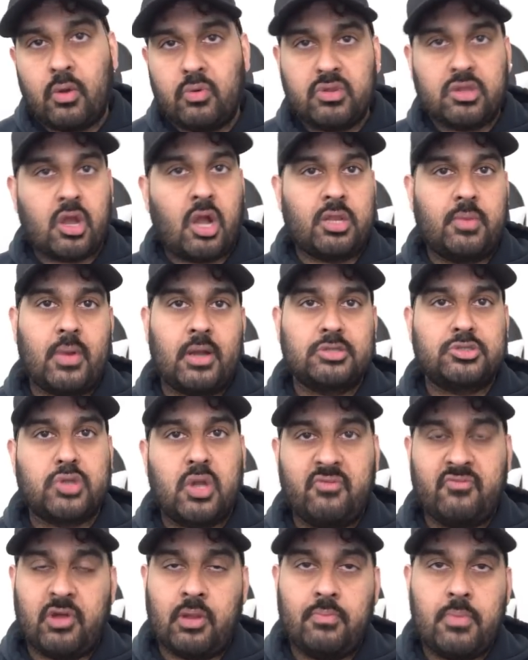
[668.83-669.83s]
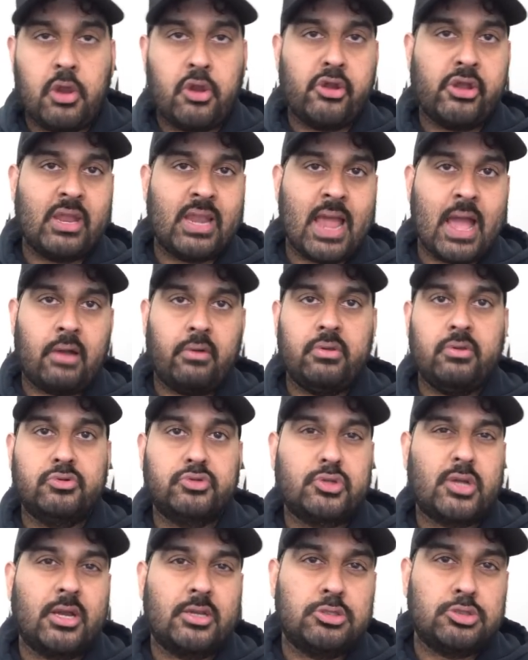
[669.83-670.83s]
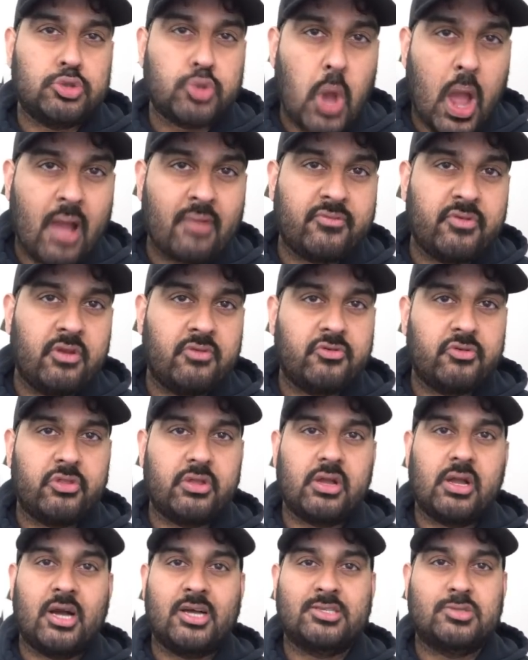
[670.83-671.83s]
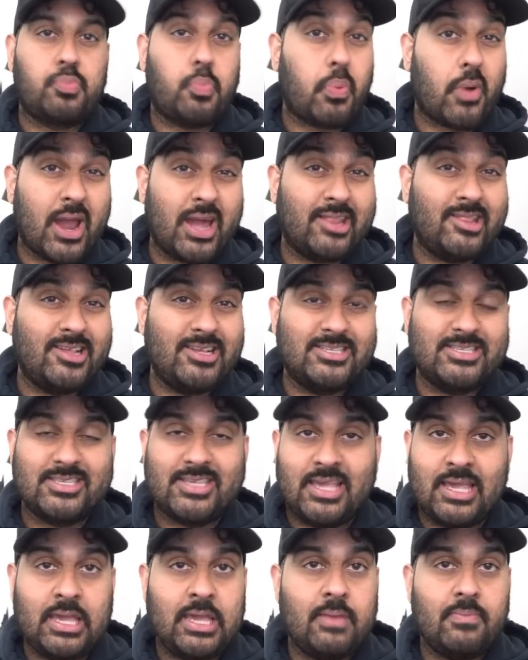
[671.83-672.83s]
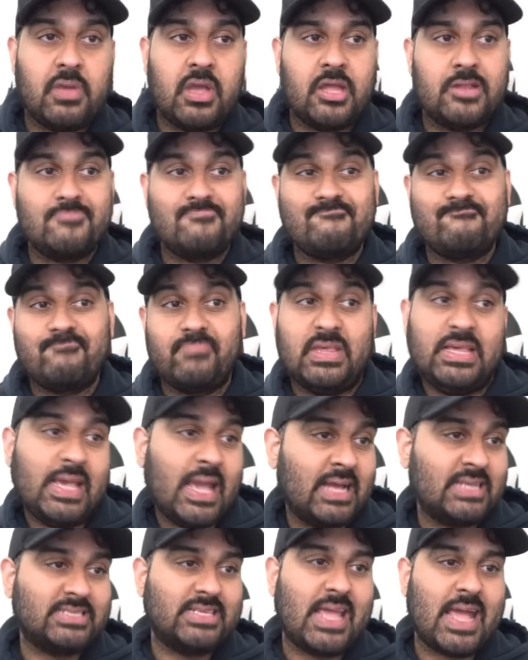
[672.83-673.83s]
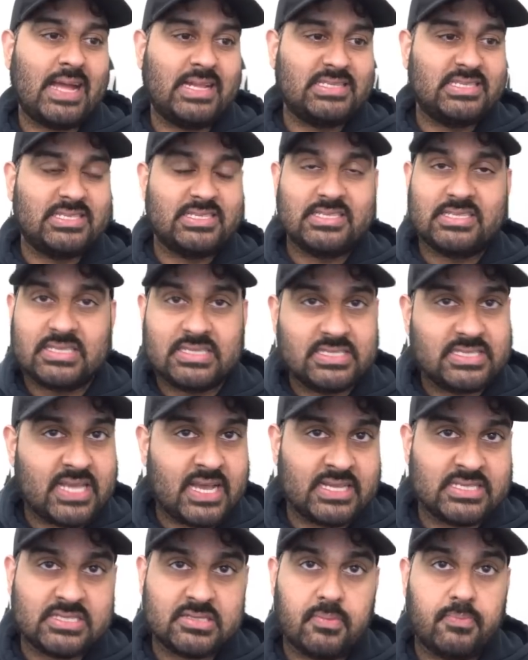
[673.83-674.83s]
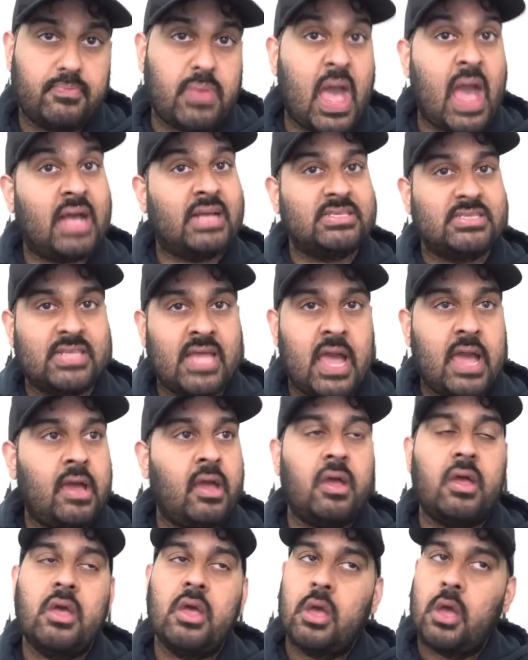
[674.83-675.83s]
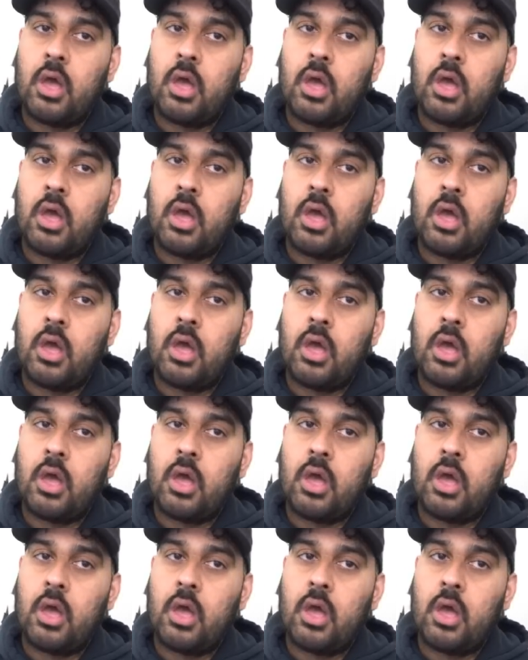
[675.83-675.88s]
We talked about Tre'von Moehrig, how he was kind of drafted for the Gus Bradley scheme, and he hasn't had success past that.